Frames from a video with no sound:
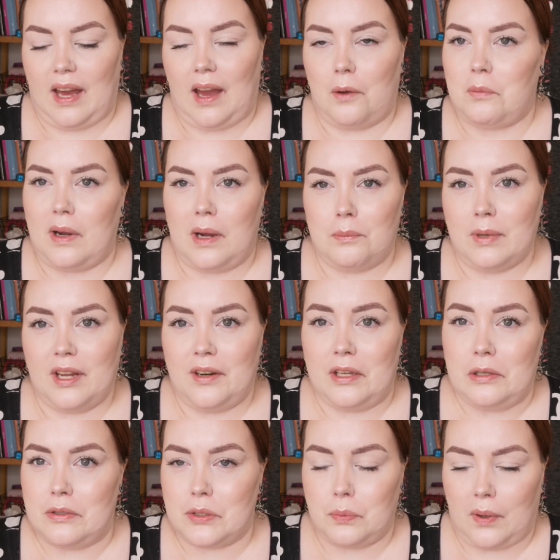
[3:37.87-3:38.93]
I'm gonna
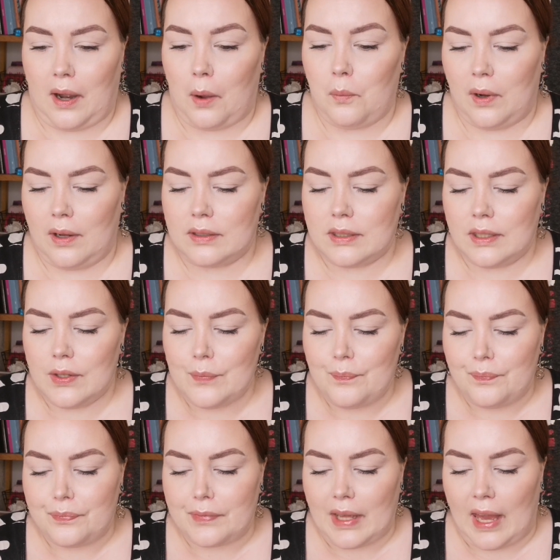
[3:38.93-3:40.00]
use what I want.
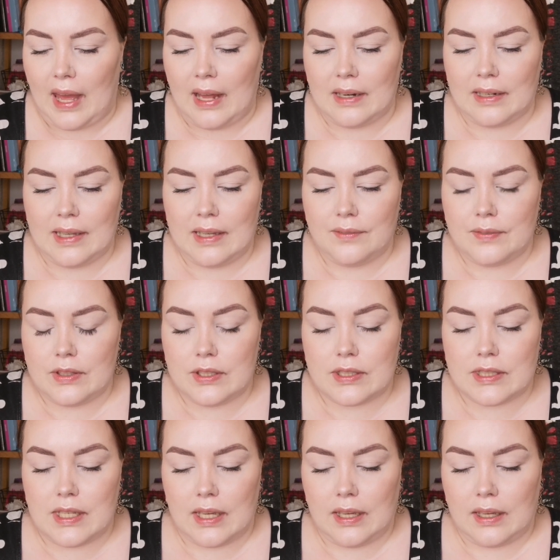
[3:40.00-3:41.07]
And leave the
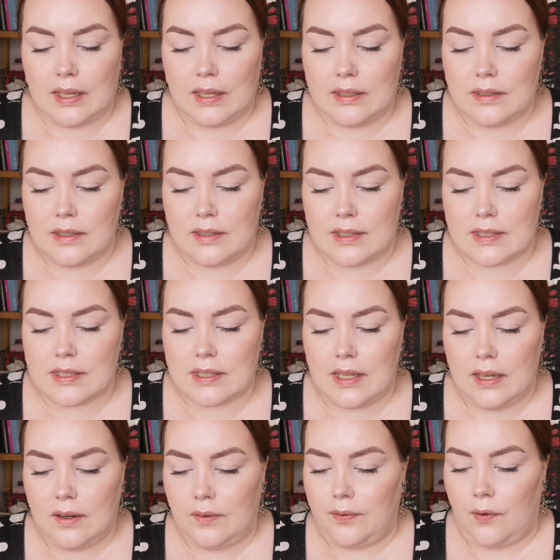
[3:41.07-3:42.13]
sink into the
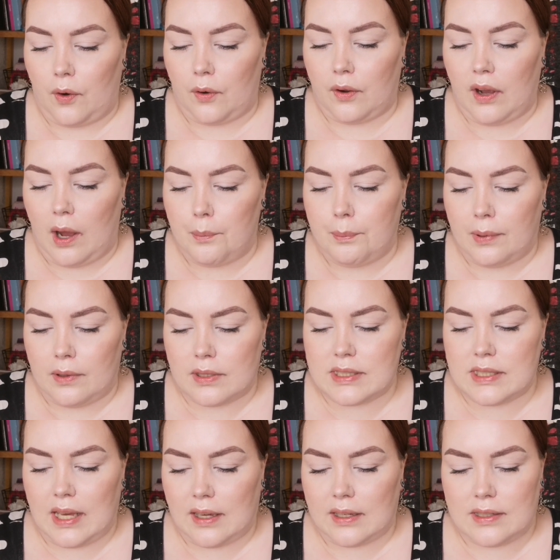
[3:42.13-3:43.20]
skin for a couple
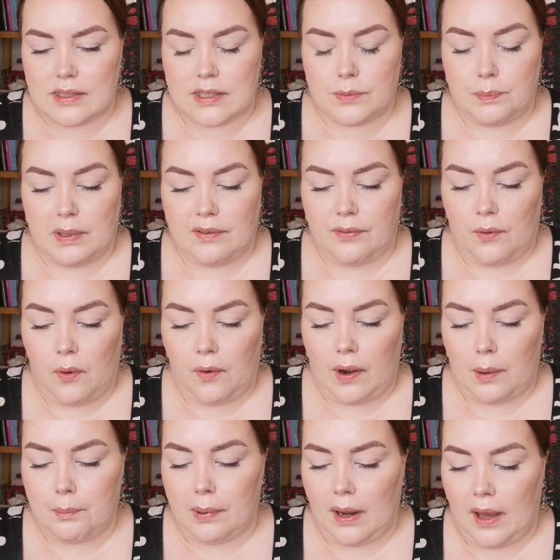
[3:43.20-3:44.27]
seconds before
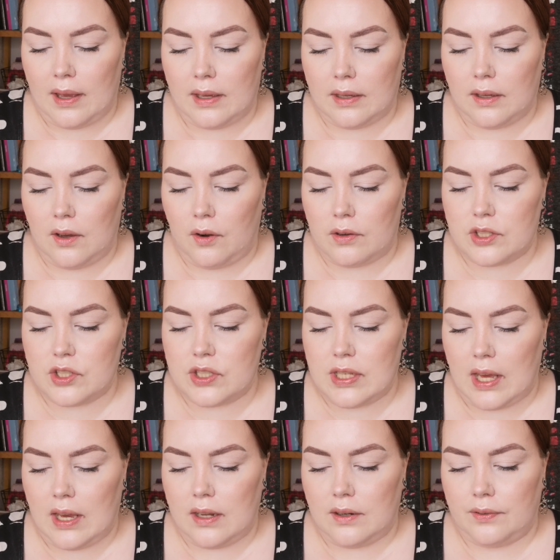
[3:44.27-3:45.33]
applying your
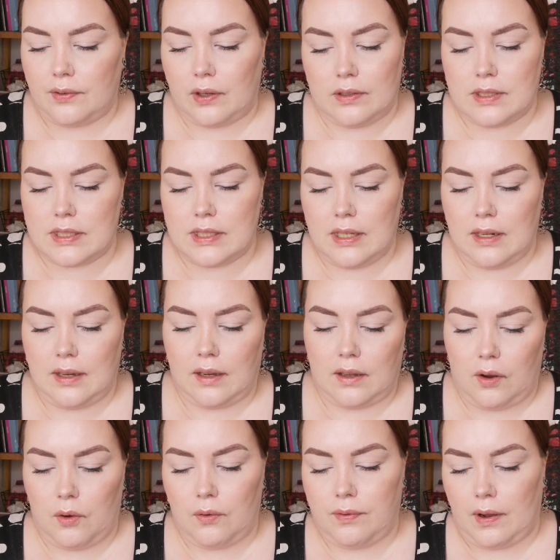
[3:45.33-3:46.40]
shade of Conceal and
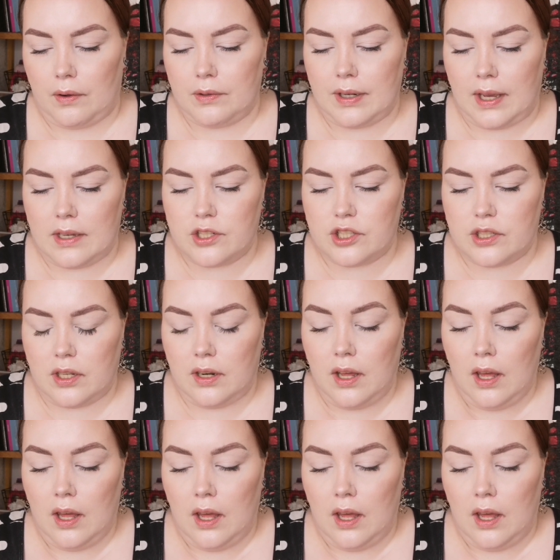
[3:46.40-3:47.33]
Glow foundation.